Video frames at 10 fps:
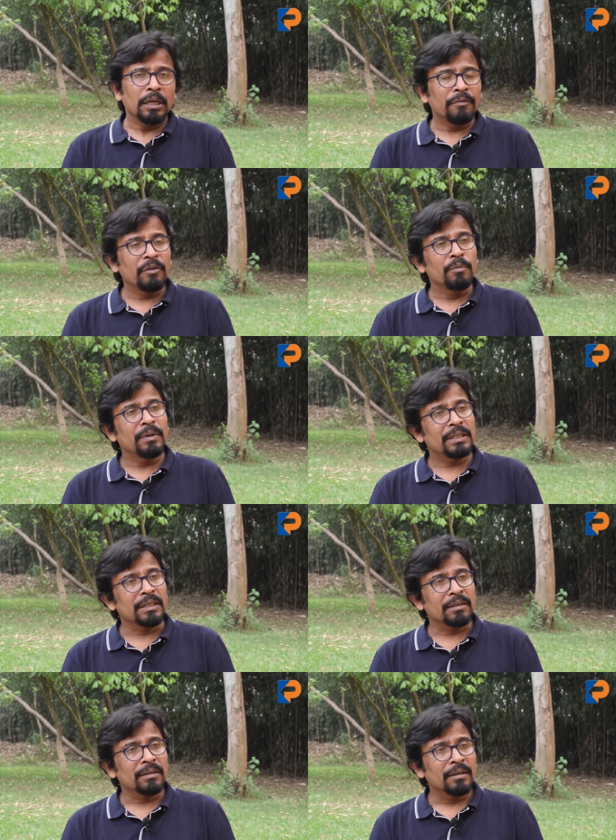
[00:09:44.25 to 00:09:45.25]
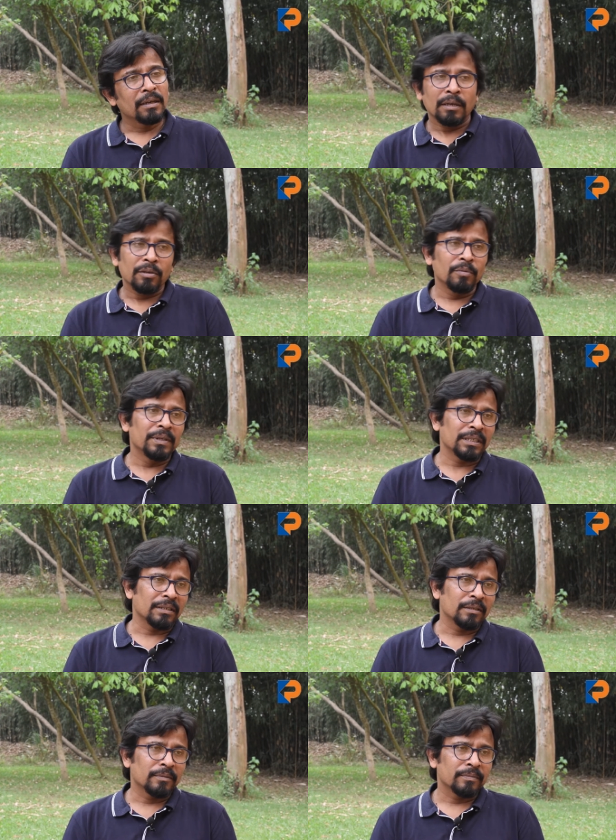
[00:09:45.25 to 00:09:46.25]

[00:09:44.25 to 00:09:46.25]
if you miss it, you miss it.